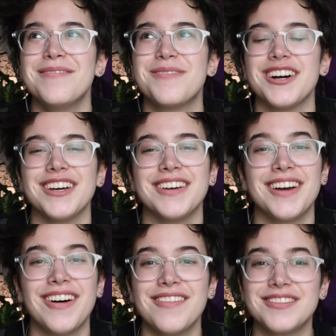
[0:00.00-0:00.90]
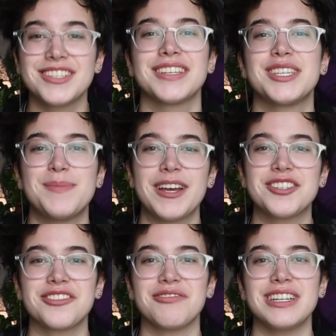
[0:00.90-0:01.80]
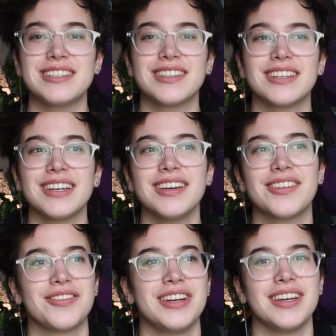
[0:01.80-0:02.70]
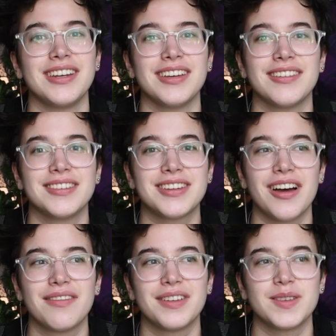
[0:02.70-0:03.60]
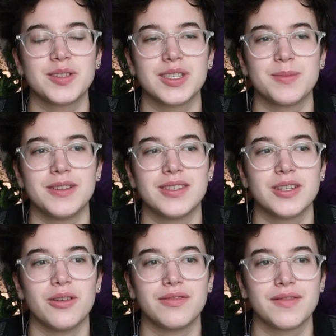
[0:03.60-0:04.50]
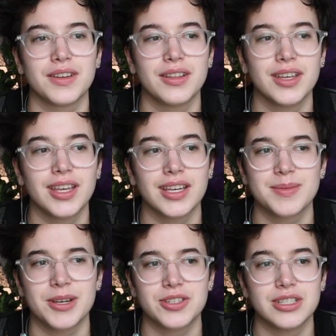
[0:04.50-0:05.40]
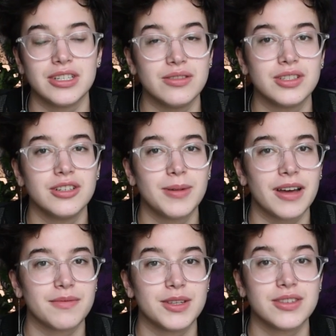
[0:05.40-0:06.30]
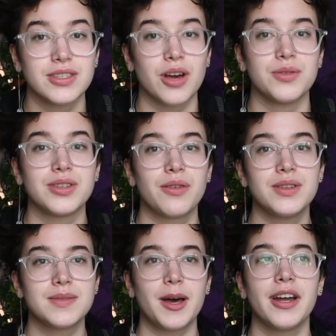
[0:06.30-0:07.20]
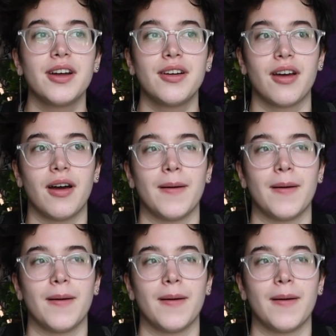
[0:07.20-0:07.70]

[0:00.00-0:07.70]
But just especially recently, creating stuff has just been so fulfilling, especially YouTube. I've been so inspired.